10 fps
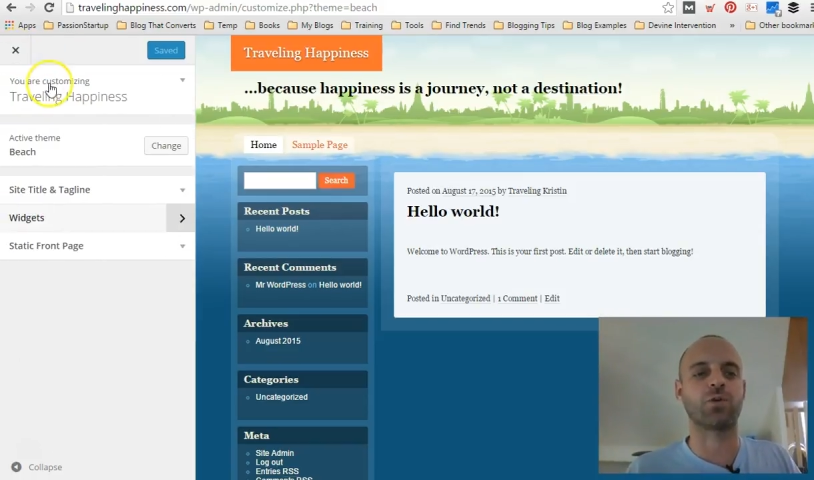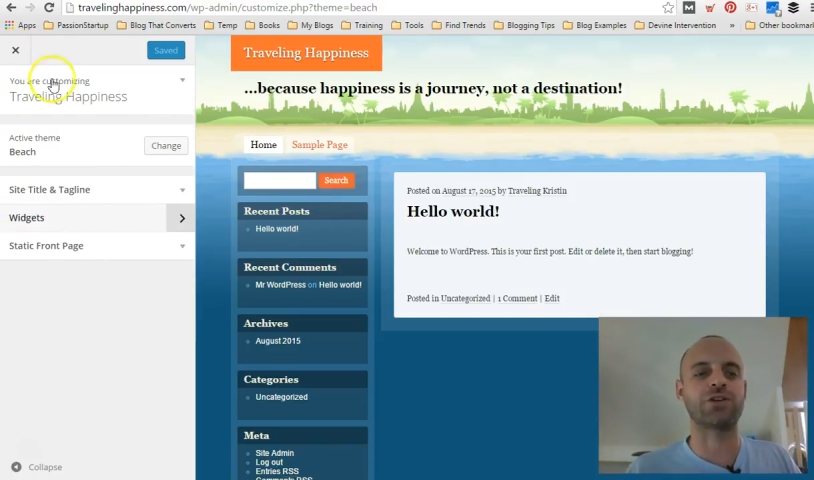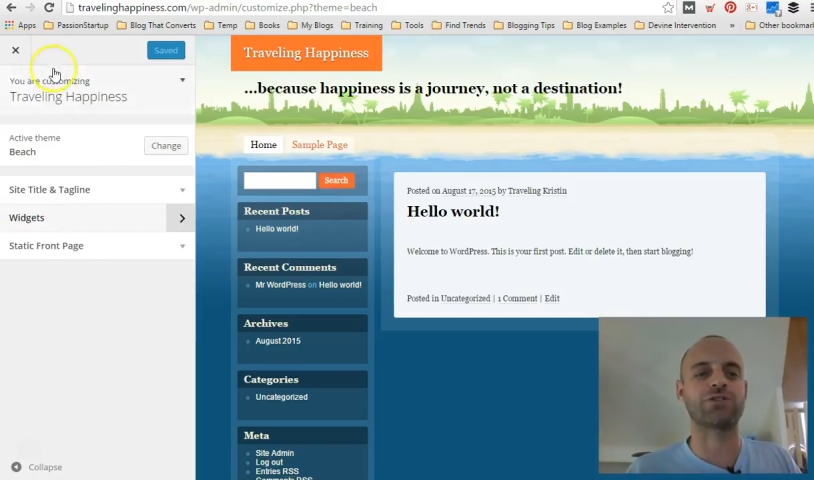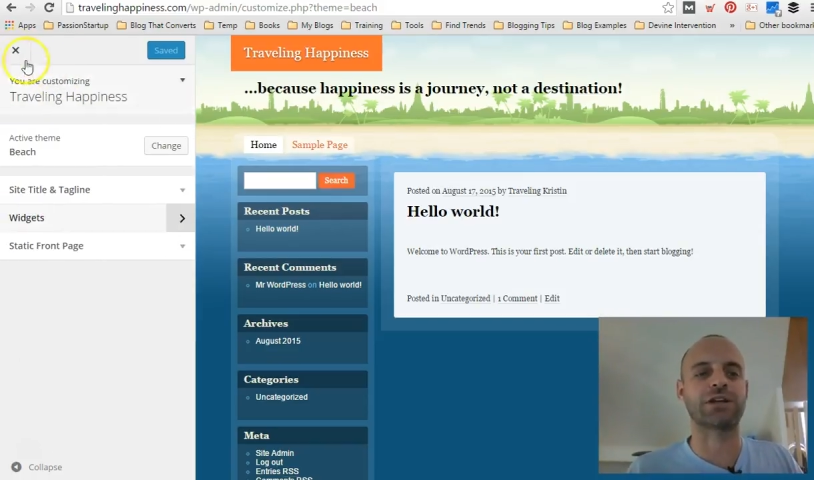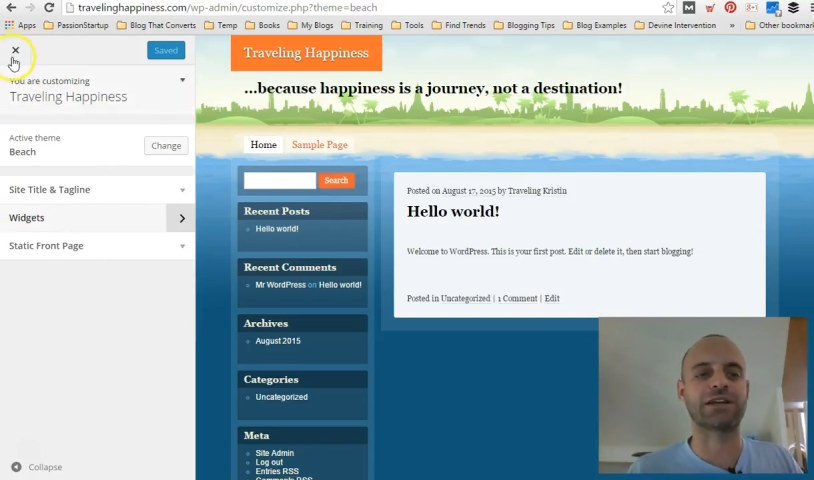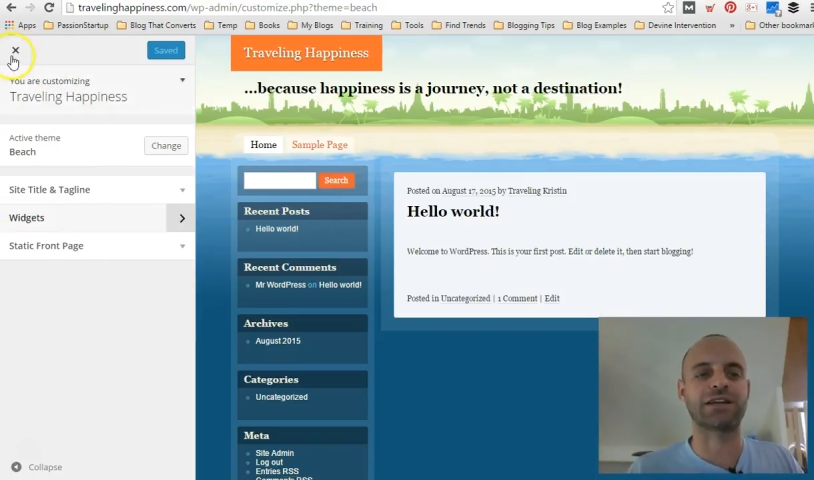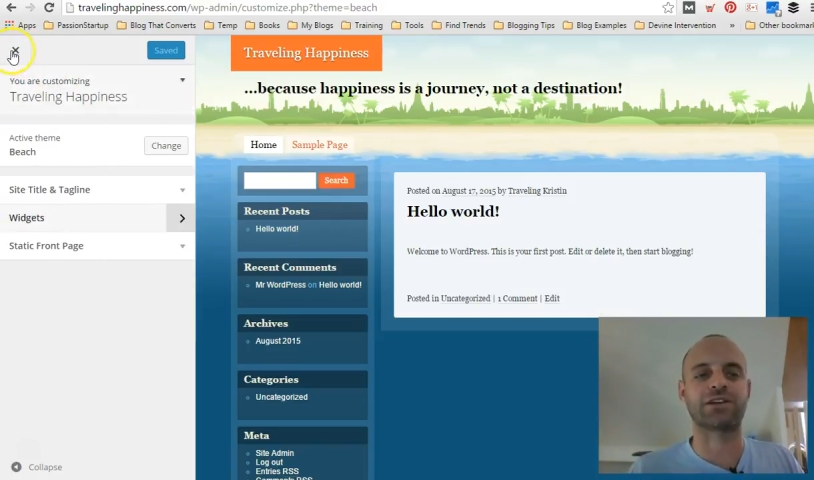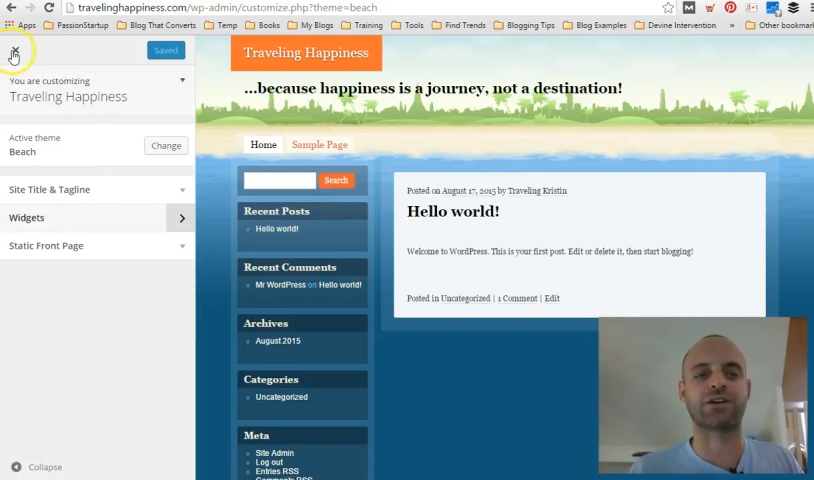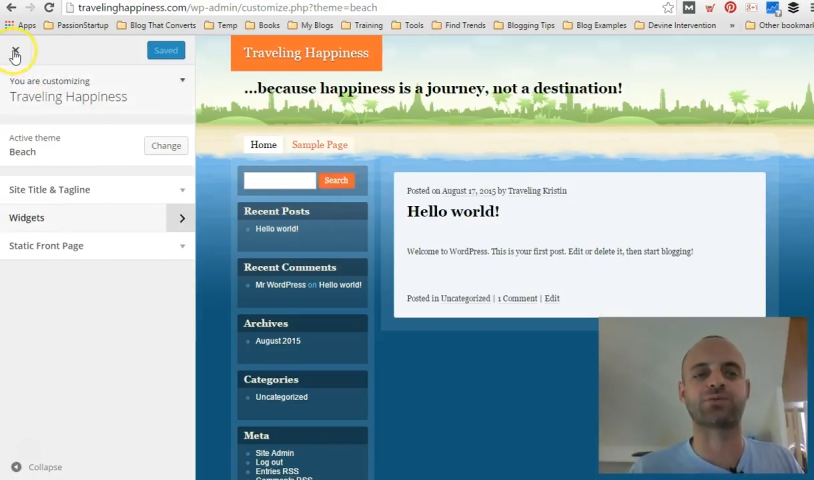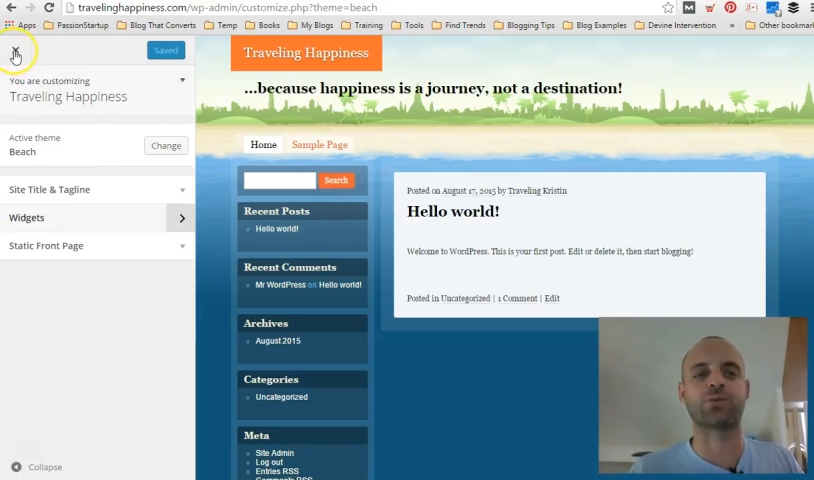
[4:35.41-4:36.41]
way you can get
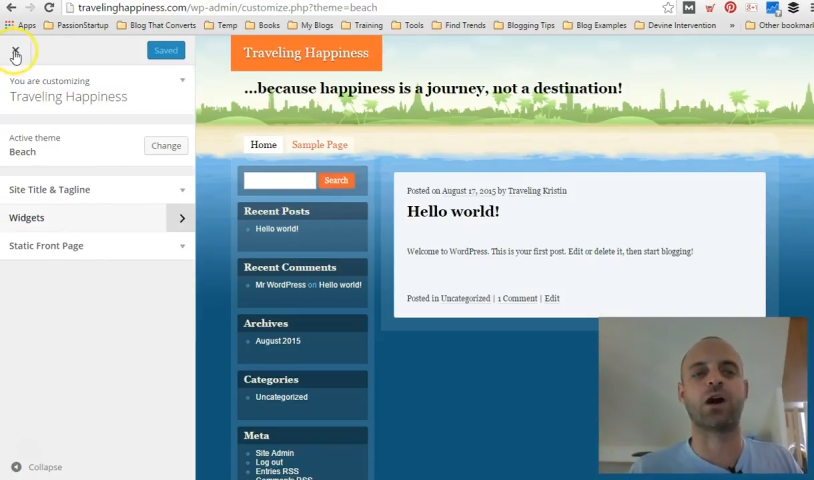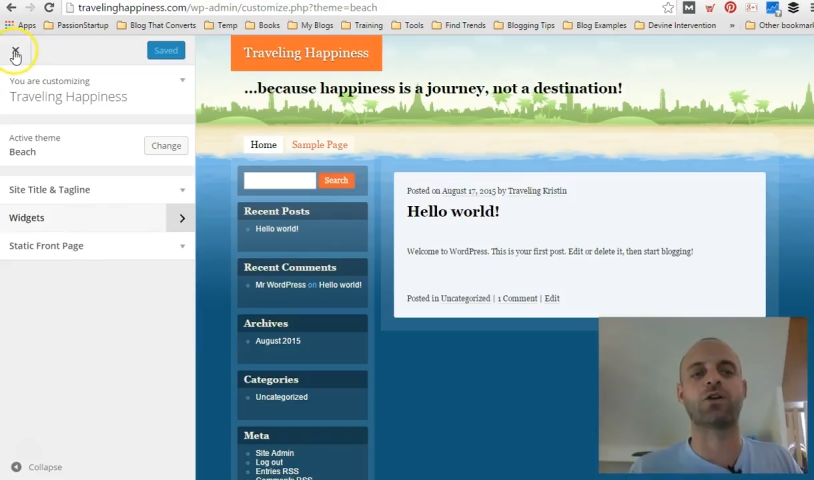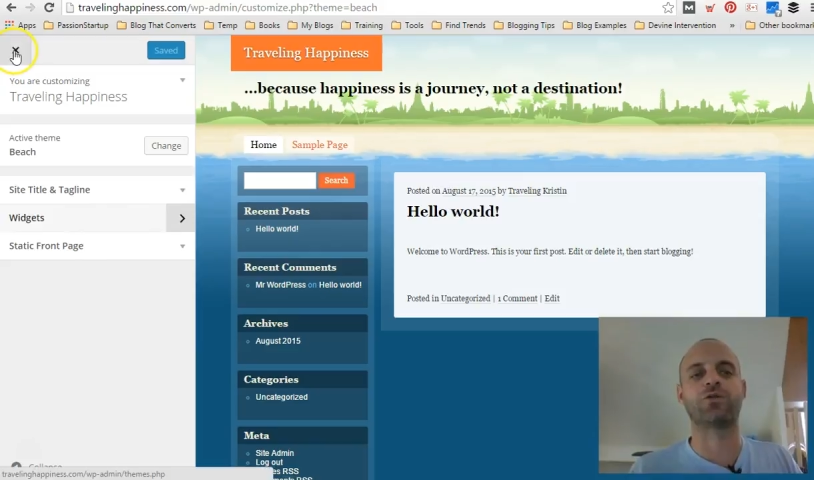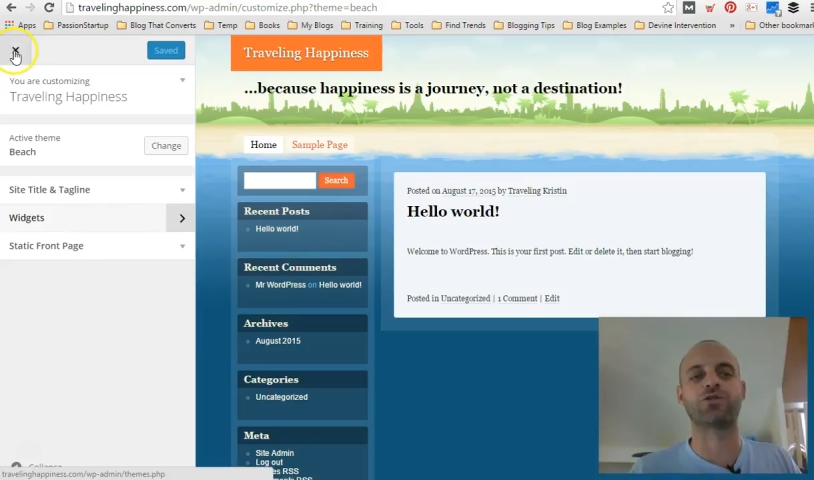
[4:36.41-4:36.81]
there as well.